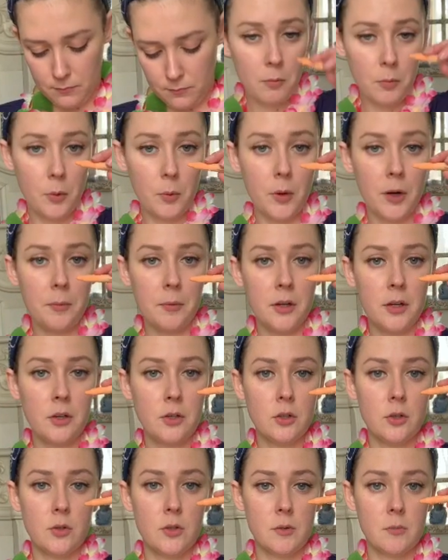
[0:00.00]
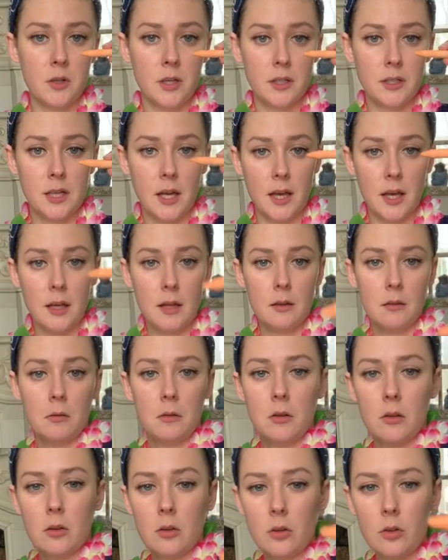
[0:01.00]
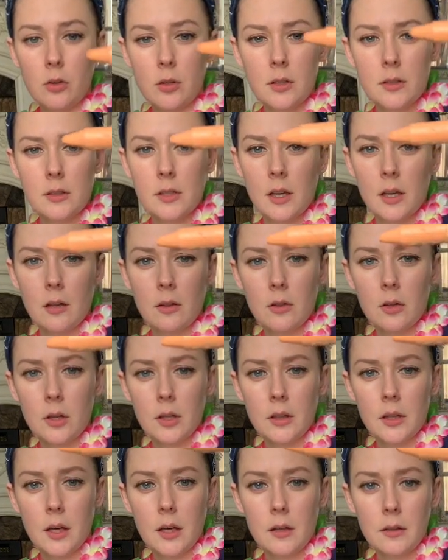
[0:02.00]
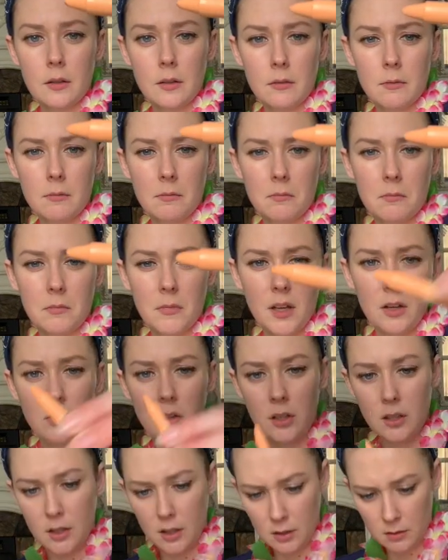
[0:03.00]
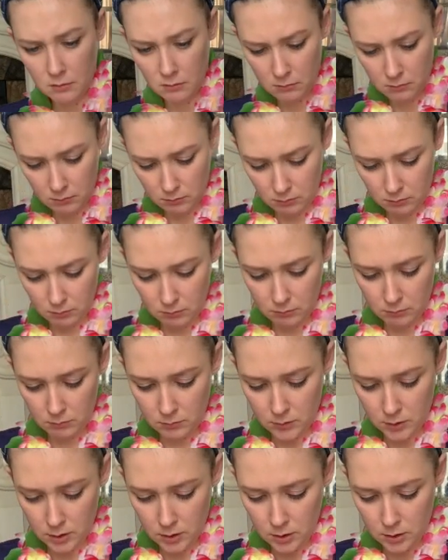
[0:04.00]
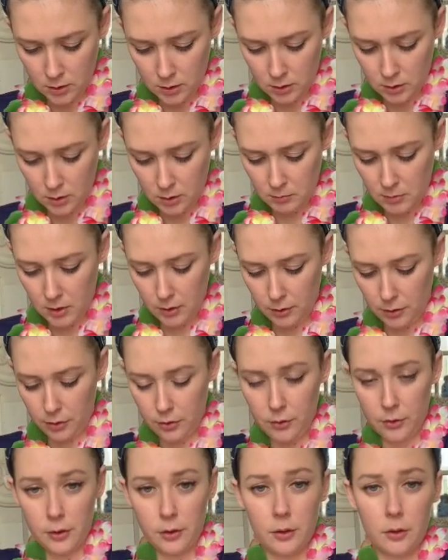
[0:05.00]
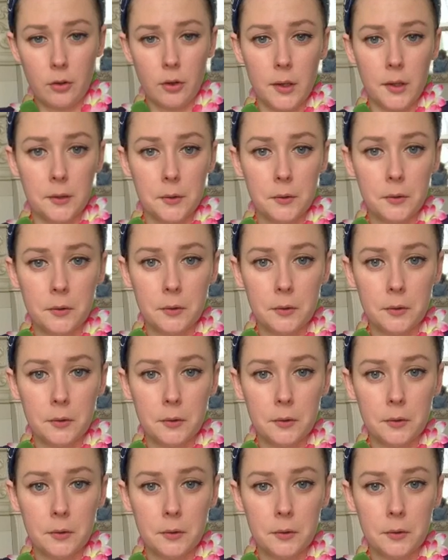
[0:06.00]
But what I'm going to do is I'm going to take, here you can take a look at that. I only did about a third of the crayon.